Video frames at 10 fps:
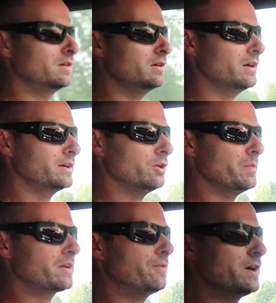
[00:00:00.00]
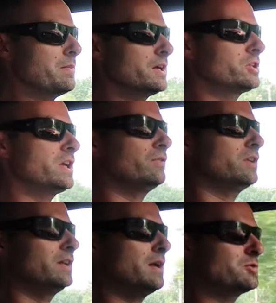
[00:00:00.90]
All right, don't make fun of my
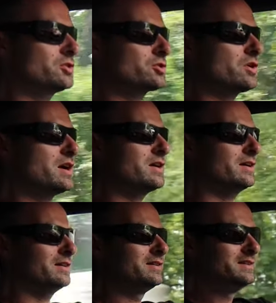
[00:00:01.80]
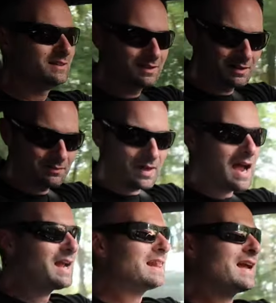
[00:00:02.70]
shifting. I'm just trying to
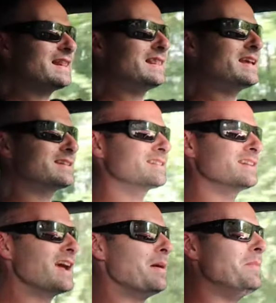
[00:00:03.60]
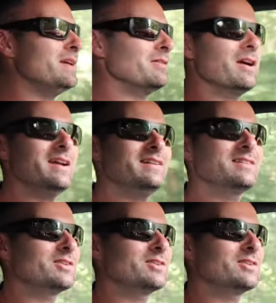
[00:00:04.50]
highlight this and not me, right?